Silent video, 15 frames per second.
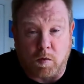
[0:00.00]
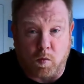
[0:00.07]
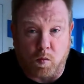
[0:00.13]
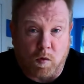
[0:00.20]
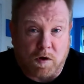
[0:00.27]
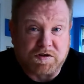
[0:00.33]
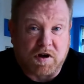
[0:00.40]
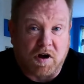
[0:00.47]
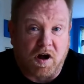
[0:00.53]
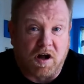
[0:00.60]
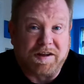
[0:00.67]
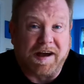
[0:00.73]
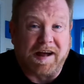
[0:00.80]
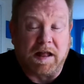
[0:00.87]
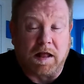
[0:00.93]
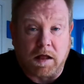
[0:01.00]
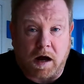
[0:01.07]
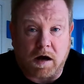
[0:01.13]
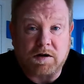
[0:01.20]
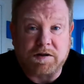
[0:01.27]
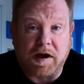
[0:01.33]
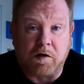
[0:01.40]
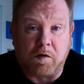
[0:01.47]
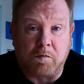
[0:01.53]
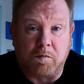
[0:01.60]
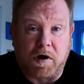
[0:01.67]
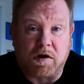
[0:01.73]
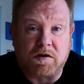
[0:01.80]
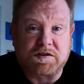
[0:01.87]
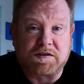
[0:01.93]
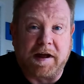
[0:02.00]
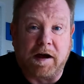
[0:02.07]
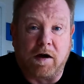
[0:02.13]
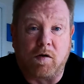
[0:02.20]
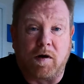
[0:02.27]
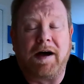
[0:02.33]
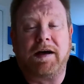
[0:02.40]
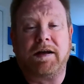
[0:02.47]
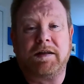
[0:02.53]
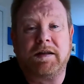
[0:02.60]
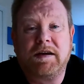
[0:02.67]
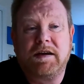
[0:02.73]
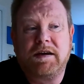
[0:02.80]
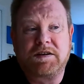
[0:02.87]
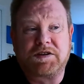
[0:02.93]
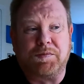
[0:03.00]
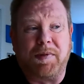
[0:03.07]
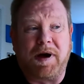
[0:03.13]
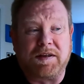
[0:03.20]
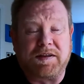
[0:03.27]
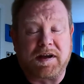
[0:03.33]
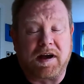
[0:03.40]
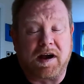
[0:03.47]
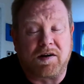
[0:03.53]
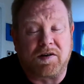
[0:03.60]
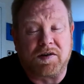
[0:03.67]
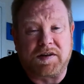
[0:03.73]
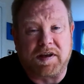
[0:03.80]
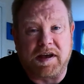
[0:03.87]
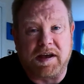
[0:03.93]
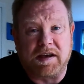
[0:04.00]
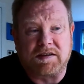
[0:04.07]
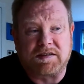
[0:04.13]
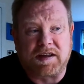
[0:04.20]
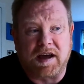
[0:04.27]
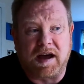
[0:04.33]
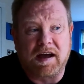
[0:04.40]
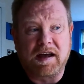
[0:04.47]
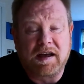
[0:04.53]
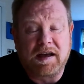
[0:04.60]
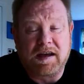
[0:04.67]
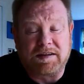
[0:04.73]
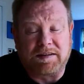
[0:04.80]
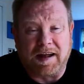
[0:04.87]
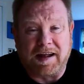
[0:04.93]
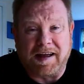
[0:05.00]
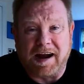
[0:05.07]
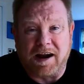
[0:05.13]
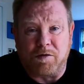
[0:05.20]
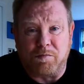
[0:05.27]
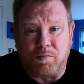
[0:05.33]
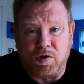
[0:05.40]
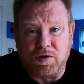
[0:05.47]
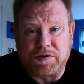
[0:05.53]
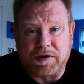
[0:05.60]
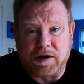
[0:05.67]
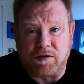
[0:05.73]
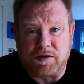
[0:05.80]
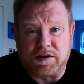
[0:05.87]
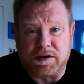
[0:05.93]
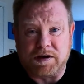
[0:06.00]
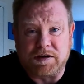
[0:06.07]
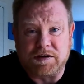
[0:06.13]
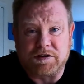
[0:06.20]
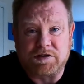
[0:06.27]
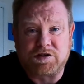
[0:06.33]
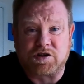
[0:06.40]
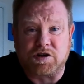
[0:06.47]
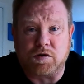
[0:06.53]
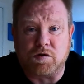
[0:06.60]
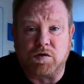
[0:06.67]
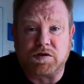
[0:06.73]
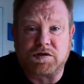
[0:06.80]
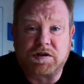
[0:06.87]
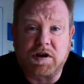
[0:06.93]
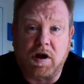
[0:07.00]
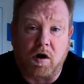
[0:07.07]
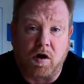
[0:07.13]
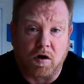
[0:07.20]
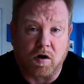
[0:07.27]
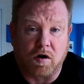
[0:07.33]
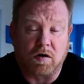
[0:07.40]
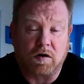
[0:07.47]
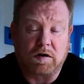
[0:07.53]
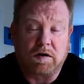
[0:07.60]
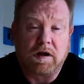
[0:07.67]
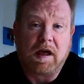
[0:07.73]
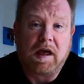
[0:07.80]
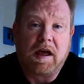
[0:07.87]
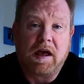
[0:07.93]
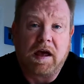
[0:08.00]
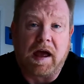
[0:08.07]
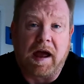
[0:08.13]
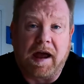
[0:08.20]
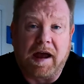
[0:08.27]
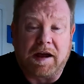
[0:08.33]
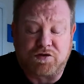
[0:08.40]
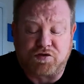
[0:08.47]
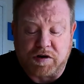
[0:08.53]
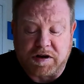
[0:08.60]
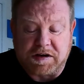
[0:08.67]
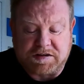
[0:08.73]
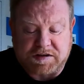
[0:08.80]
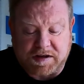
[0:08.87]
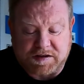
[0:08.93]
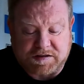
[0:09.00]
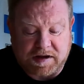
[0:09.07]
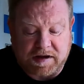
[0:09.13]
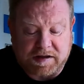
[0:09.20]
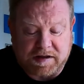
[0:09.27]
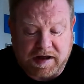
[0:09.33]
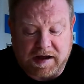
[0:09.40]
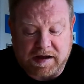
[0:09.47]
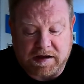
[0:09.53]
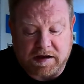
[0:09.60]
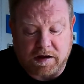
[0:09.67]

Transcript: what's called a lockdown box now, and Samantha guarantees that they'll get a month out of the chews or treats that's in that,